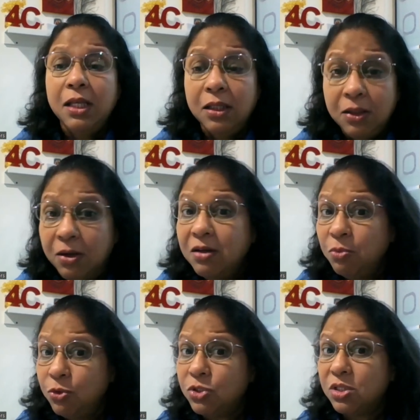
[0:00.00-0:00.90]
The third
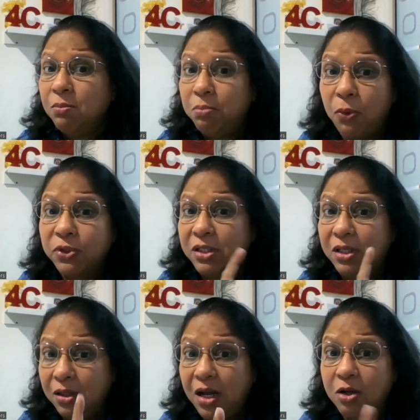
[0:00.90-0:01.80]
most
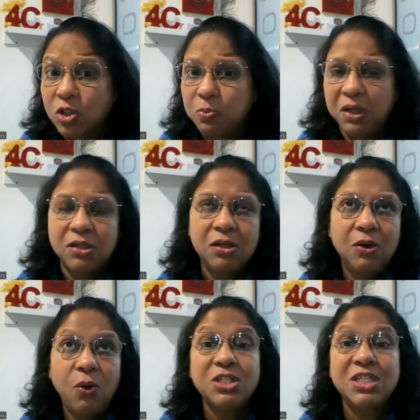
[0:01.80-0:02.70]
important aspect
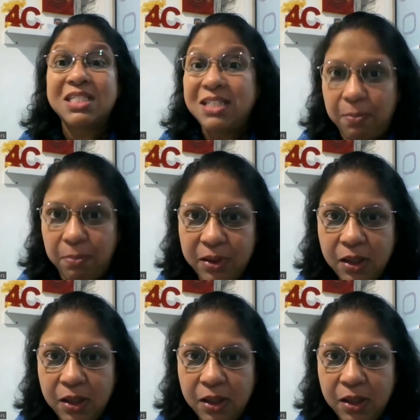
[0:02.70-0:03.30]
or step